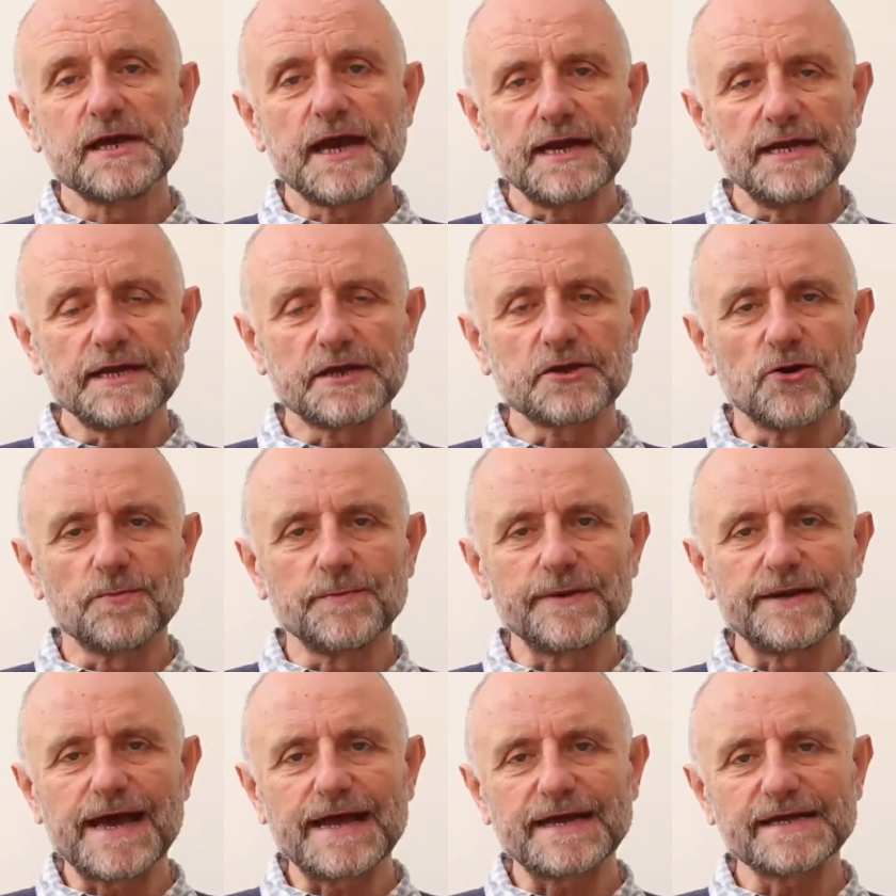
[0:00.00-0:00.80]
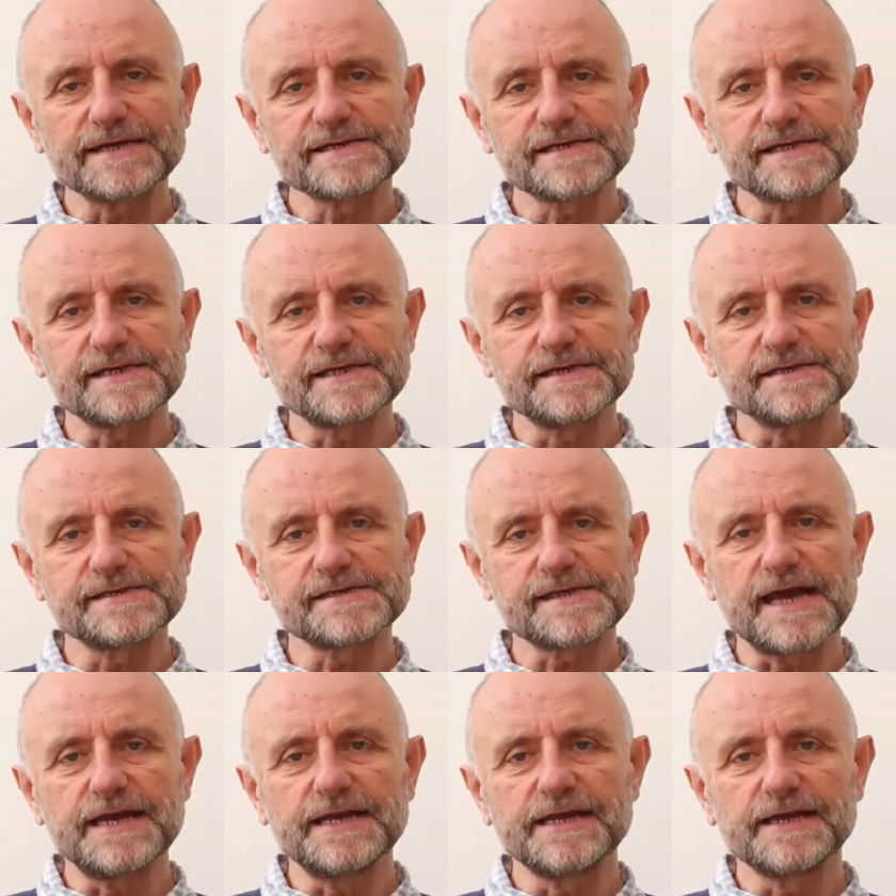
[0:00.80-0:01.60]
any
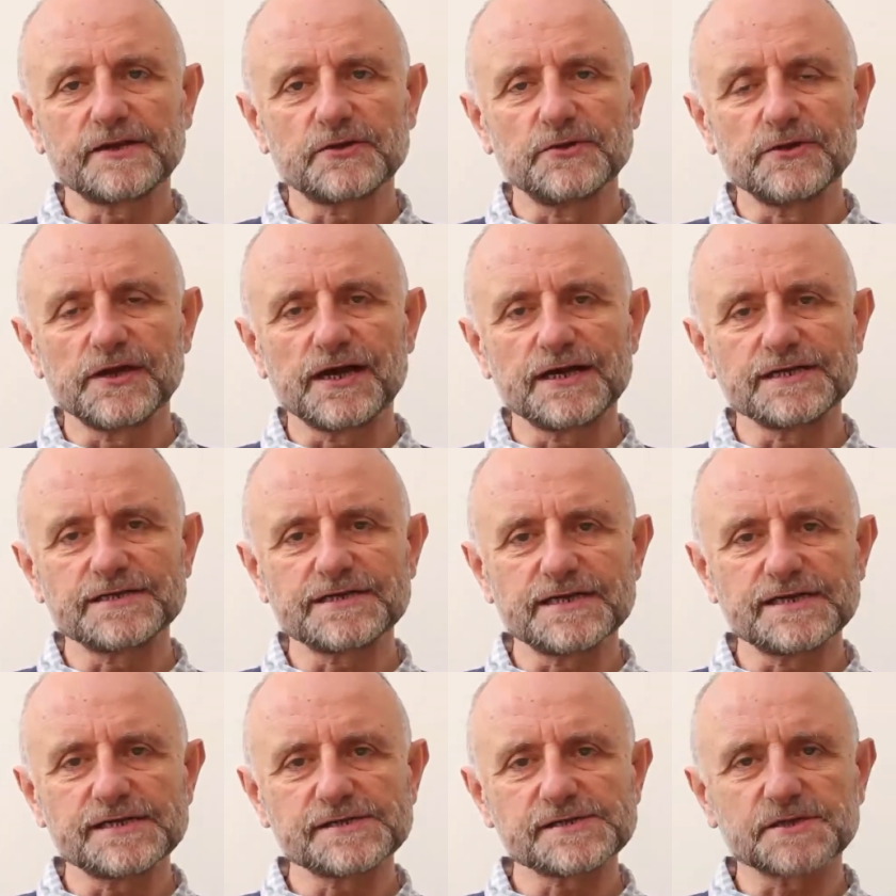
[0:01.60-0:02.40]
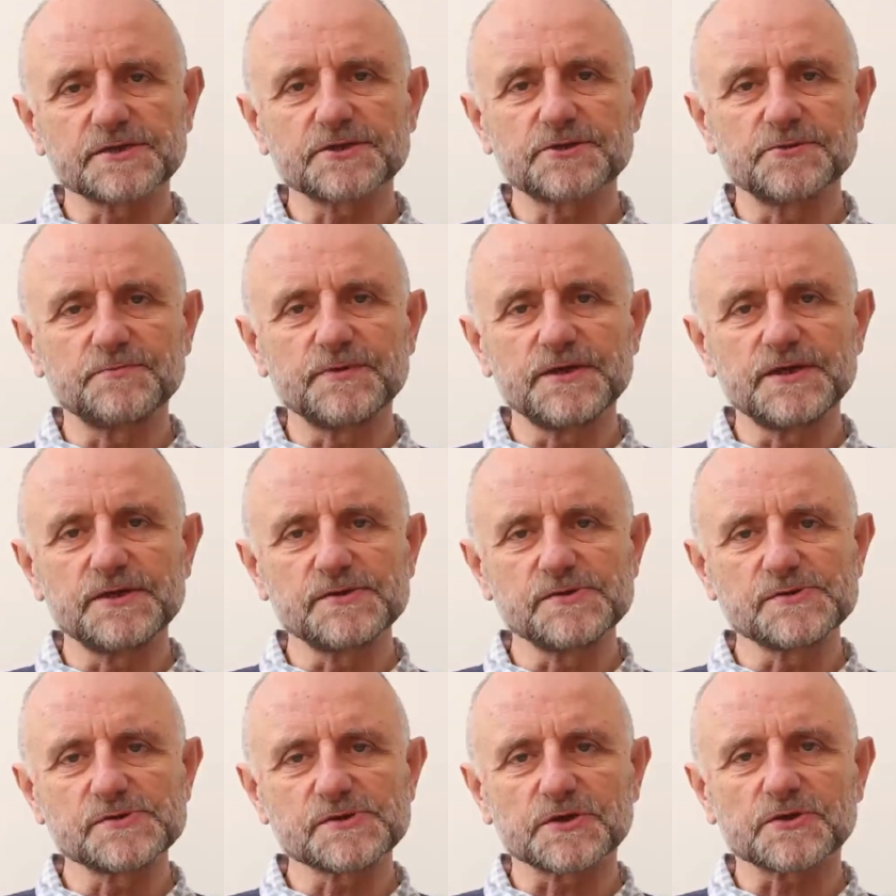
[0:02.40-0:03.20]
commonalities, any good ideas that could be
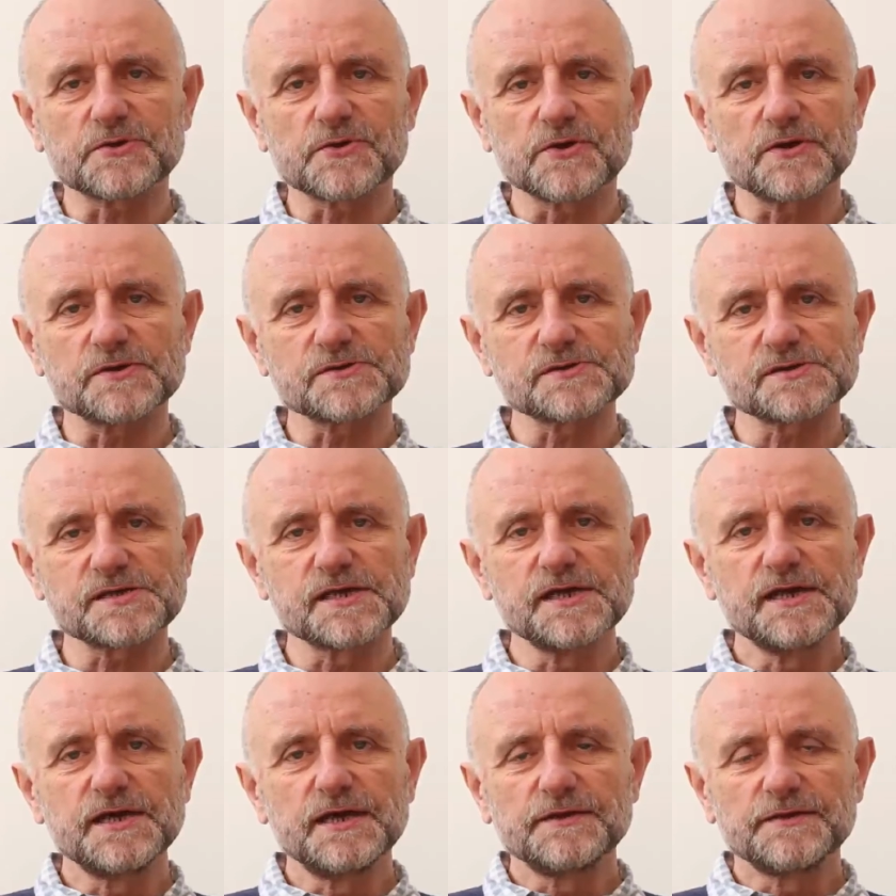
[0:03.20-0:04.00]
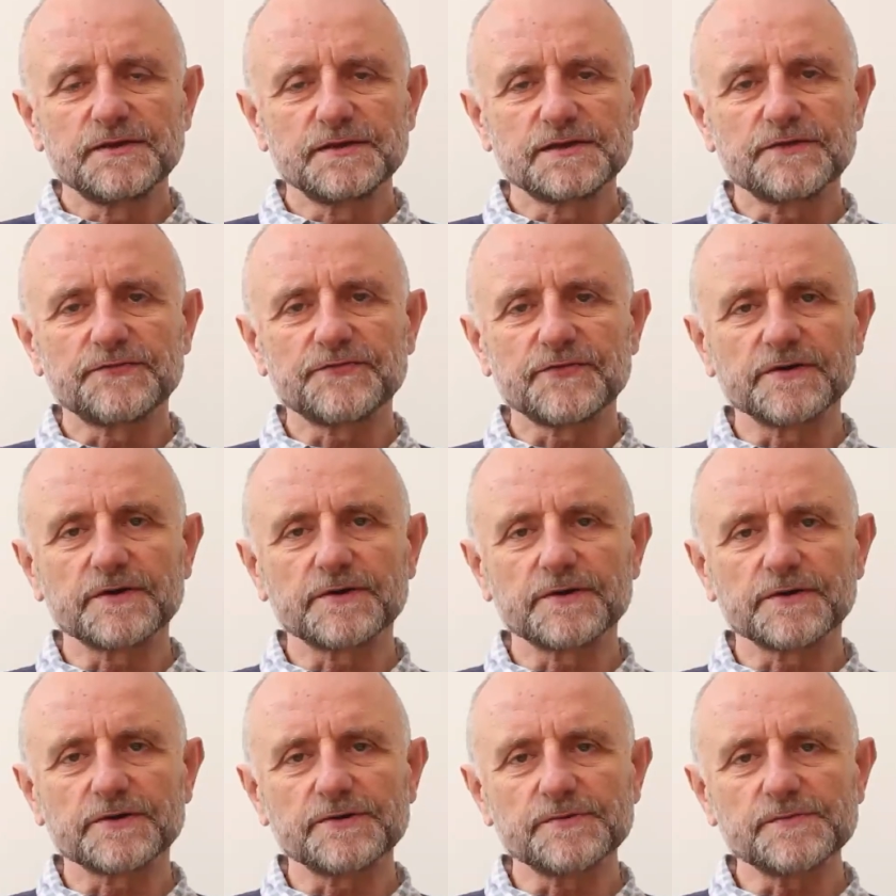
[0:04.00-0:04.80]
used across the different
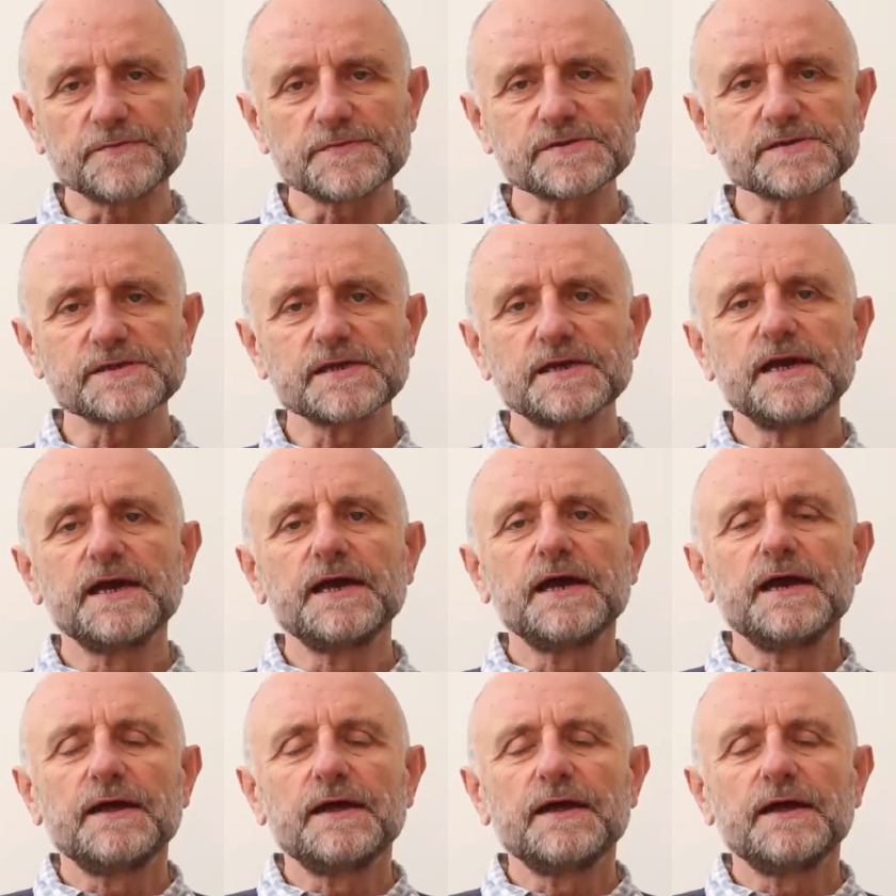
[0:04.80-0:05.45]
groups.